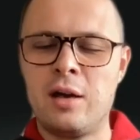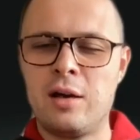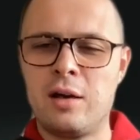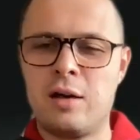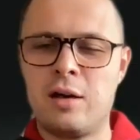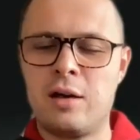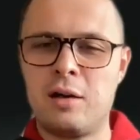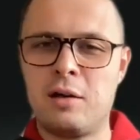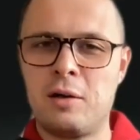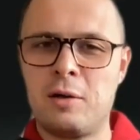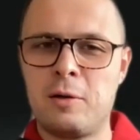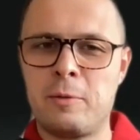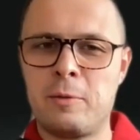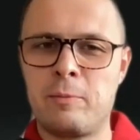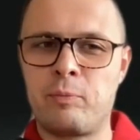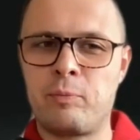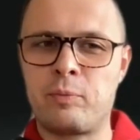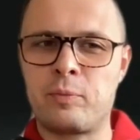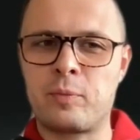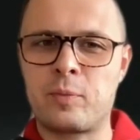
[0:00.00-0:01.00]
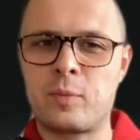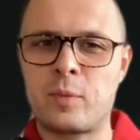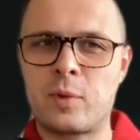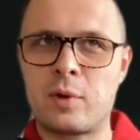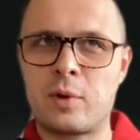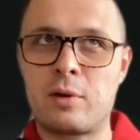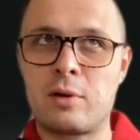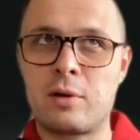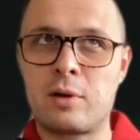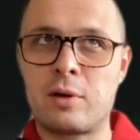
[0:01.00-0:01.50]

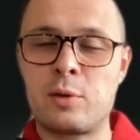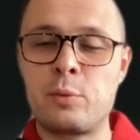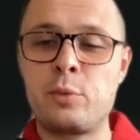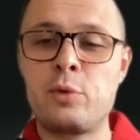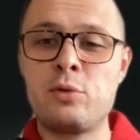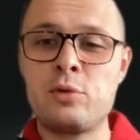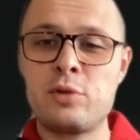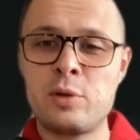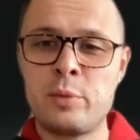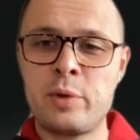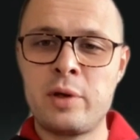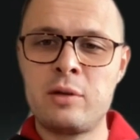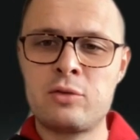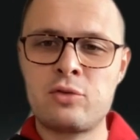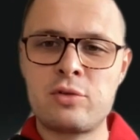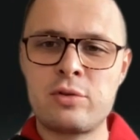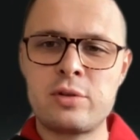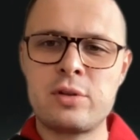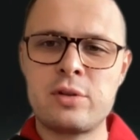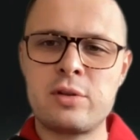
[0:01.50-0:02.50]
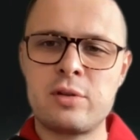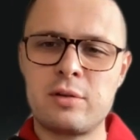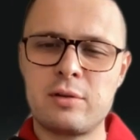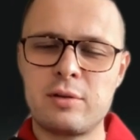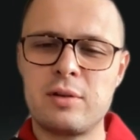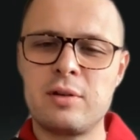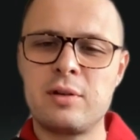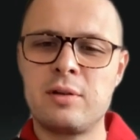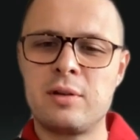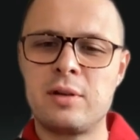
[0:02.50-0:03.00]
community managers
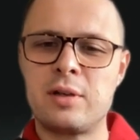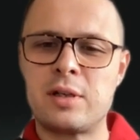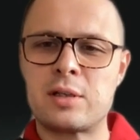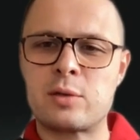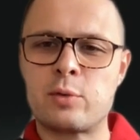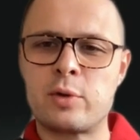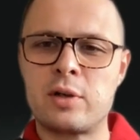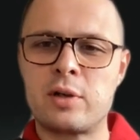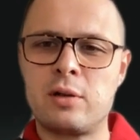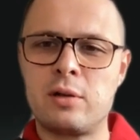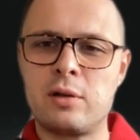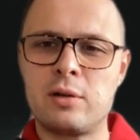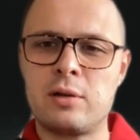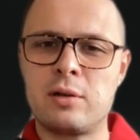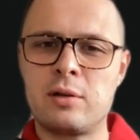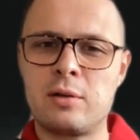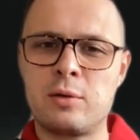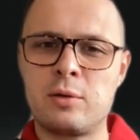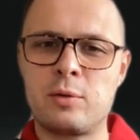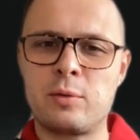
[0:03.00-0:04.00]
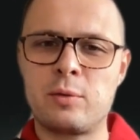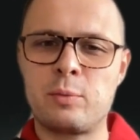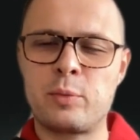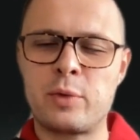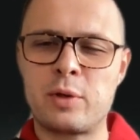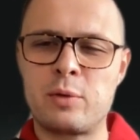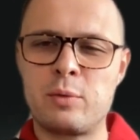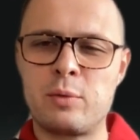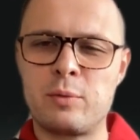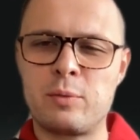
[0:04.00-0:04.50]
as well,
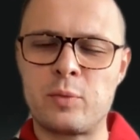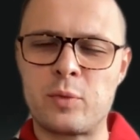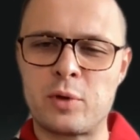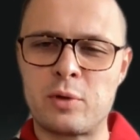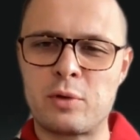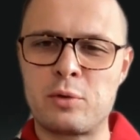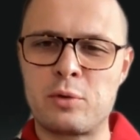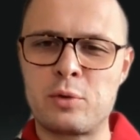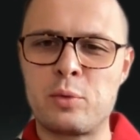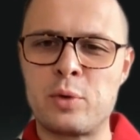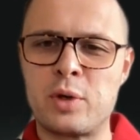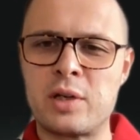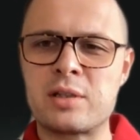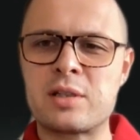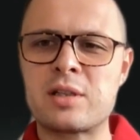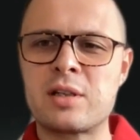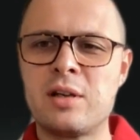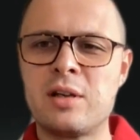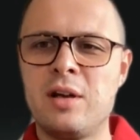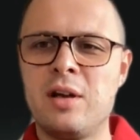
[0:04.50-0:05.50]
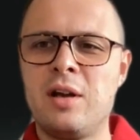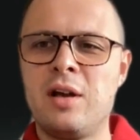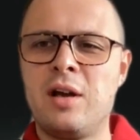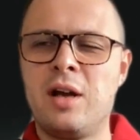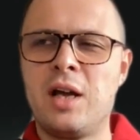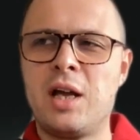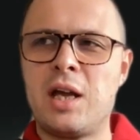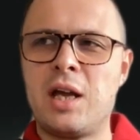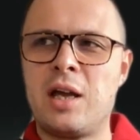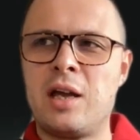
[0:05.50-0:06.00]
big, good ones.
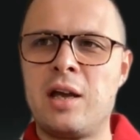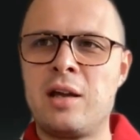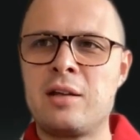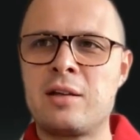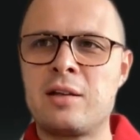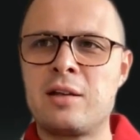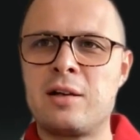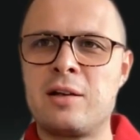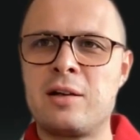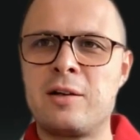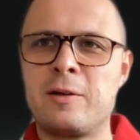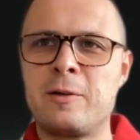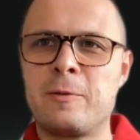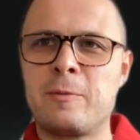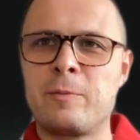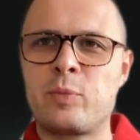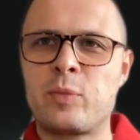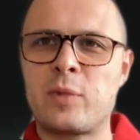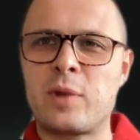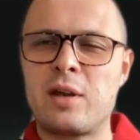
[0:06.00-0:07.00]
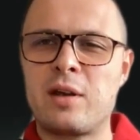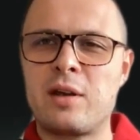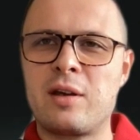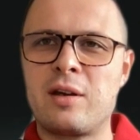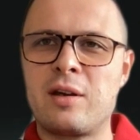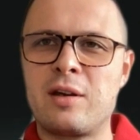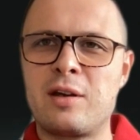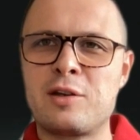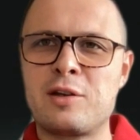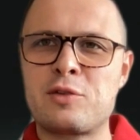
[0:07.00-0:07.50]
And
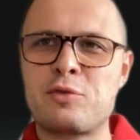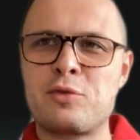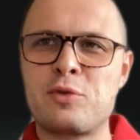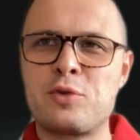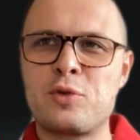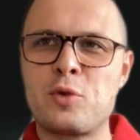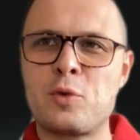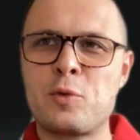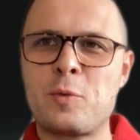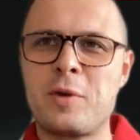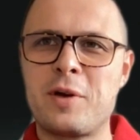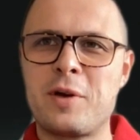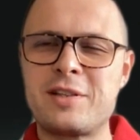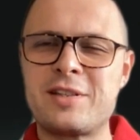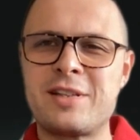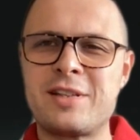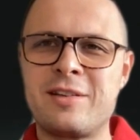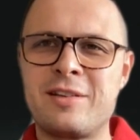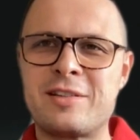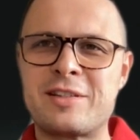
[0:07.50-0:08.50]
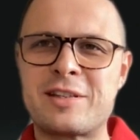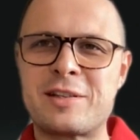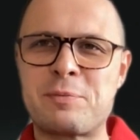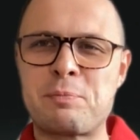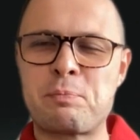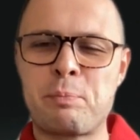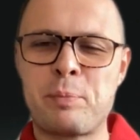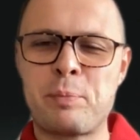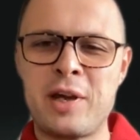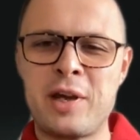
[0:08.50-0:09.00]
as for, I see it's a
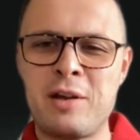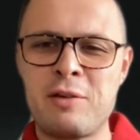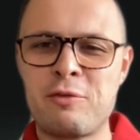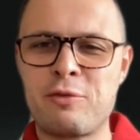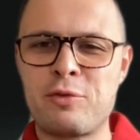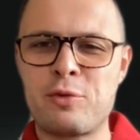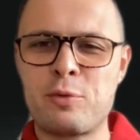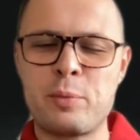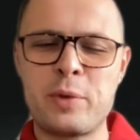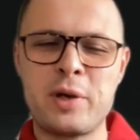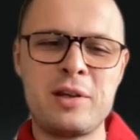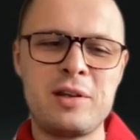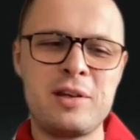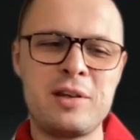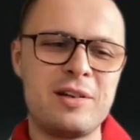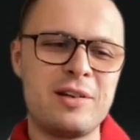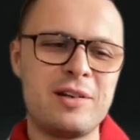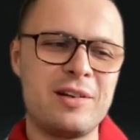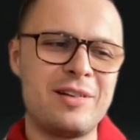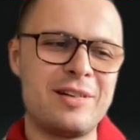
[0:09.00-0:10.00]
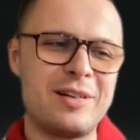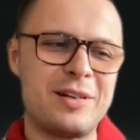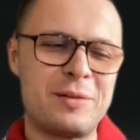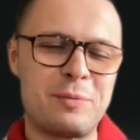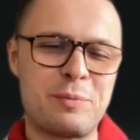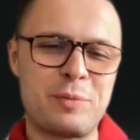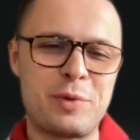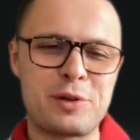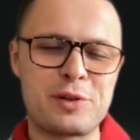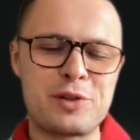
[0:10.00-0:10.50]
pain for many
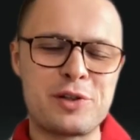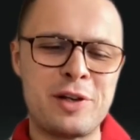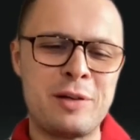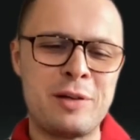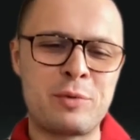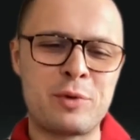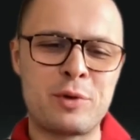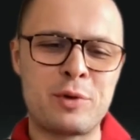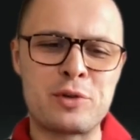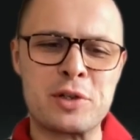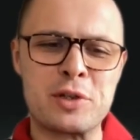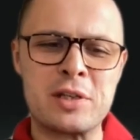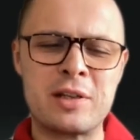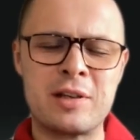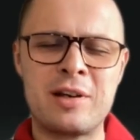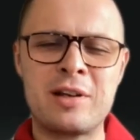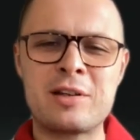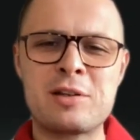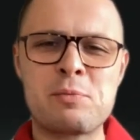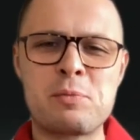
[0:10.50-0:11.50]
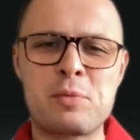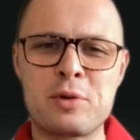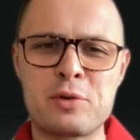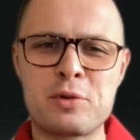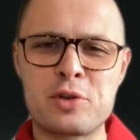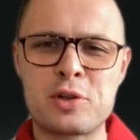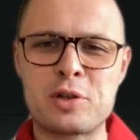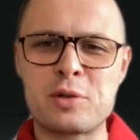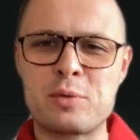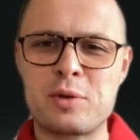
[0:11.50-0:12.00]
blockchain projects and other
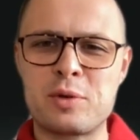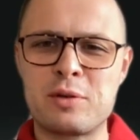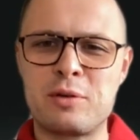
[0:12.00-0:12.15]
projects. We